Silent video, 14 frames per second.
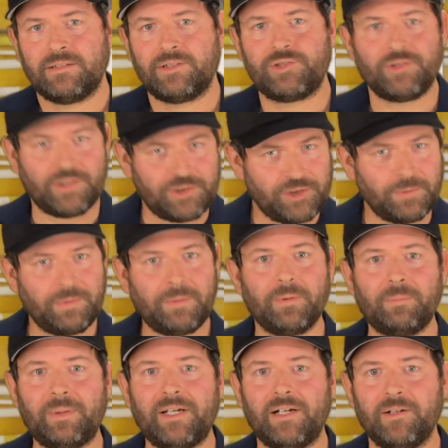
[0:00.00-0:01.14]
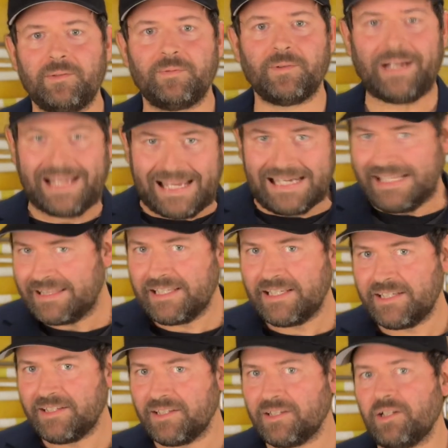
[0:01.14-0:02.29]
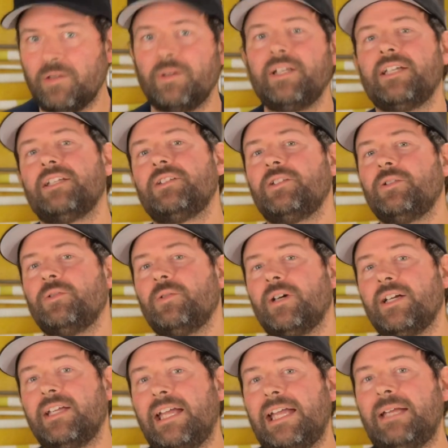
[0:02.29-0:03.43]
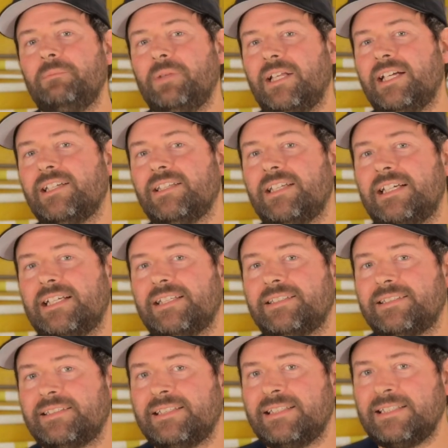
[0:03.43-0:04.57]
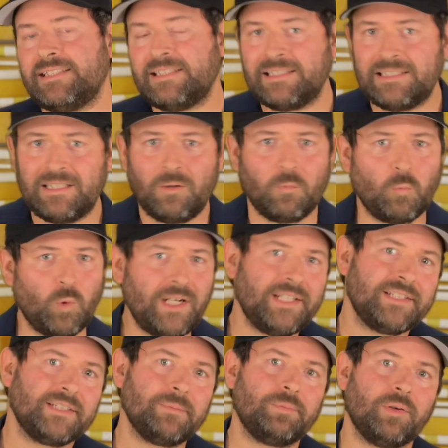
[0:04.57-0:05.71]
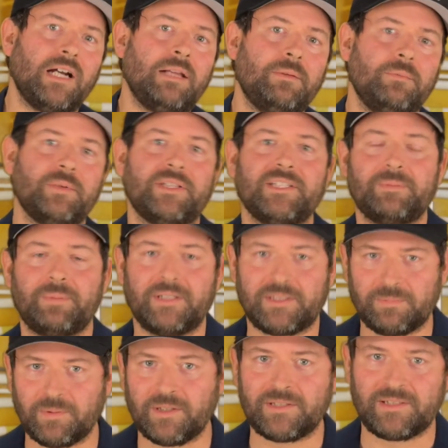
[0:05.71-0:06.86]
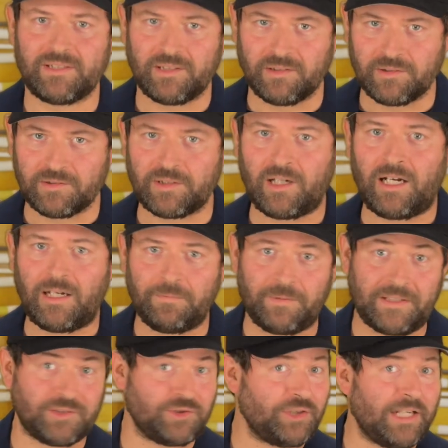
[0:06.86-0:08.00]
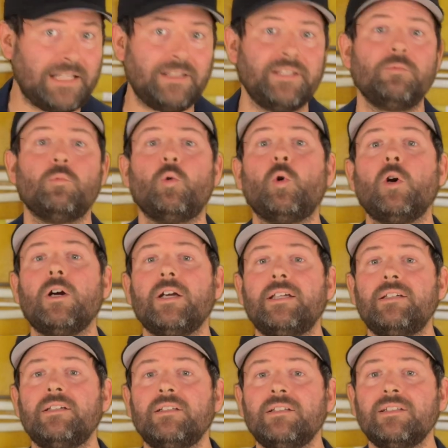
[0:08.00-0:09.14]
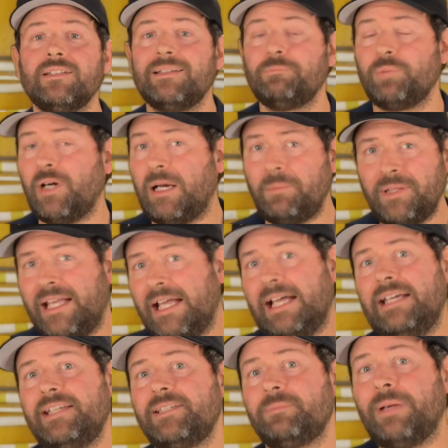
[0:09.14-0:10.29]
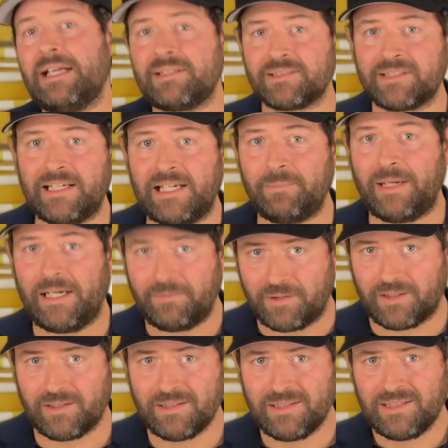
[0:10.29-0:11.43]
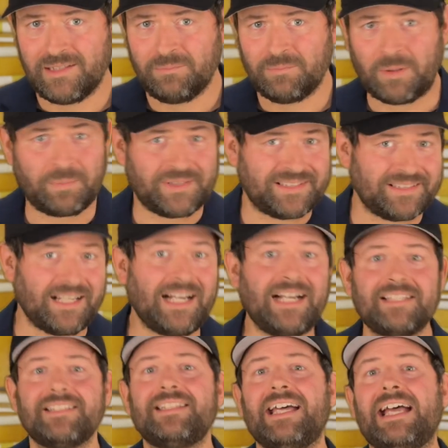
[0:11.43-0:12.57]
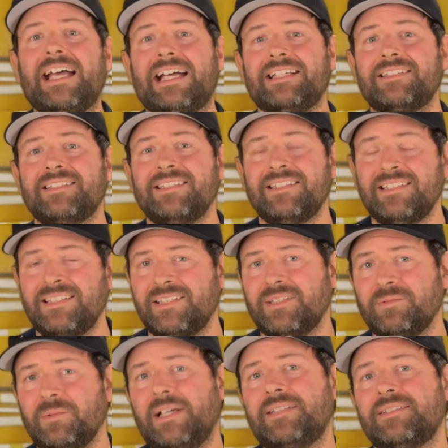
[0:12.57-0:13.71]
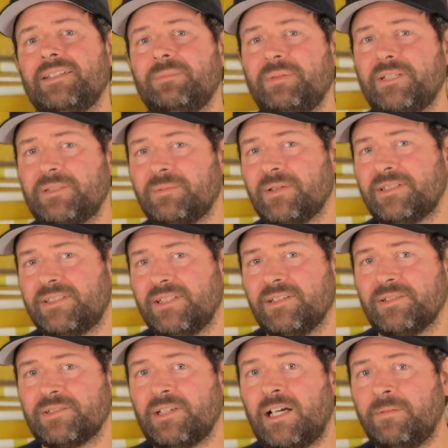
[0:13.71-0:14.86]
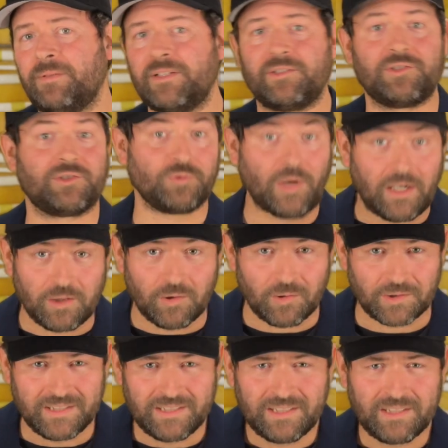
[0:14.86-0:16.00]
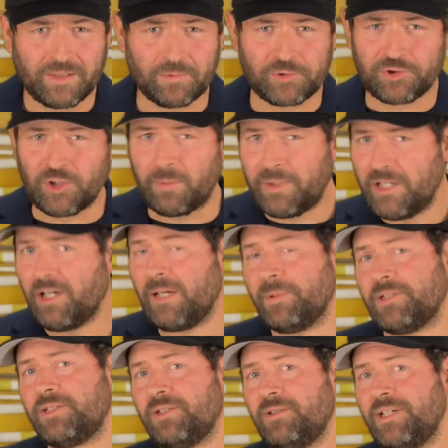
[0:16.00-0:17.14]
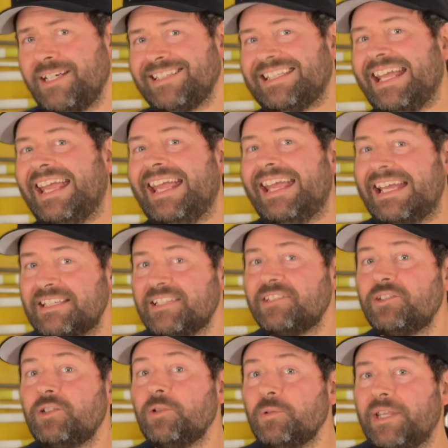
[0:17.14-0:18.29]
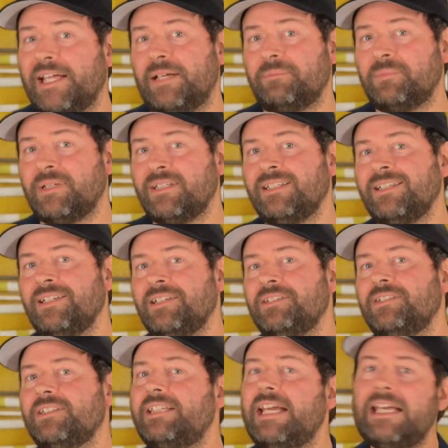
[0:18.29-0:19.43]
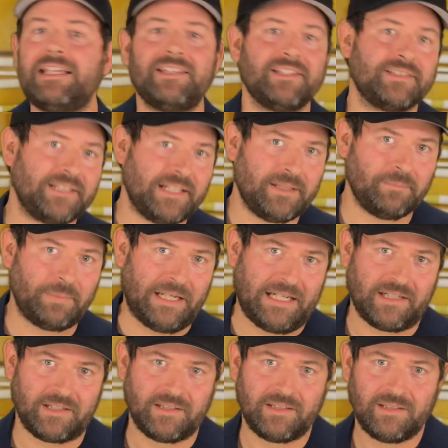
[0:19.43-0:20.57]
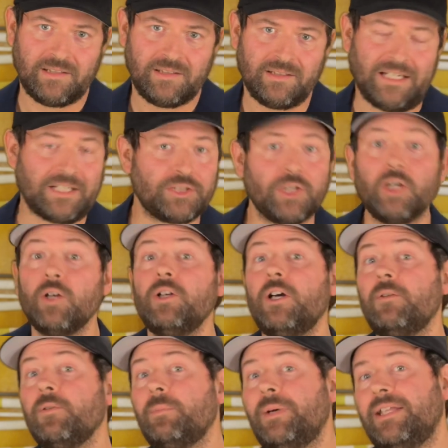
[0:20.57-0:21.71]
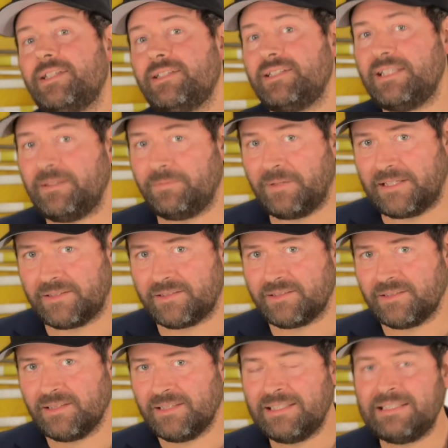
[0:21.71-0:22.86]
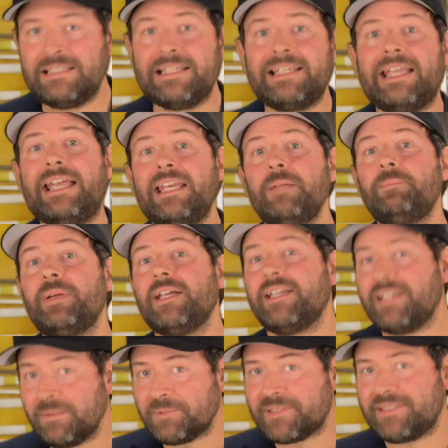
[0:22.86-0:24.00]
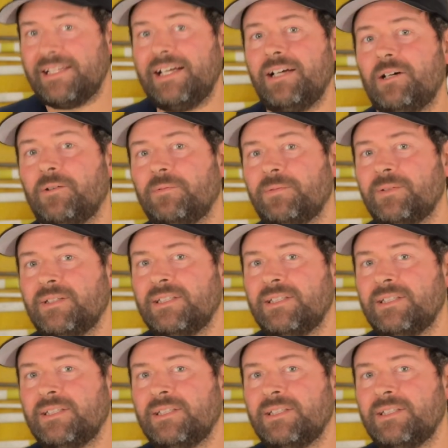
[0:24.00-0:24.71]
Shouldn't you be prepared for anything going into a game like this? What is the problem with this Pittsburgh Steelers offense? Jaylen Warren probably had his best game ever. But besides that, the rest of the Pittsburgh Steelers offense struggled. There were so many opportunities handed to them to take this game back. A turnover by the defense. Kenny Pickett himself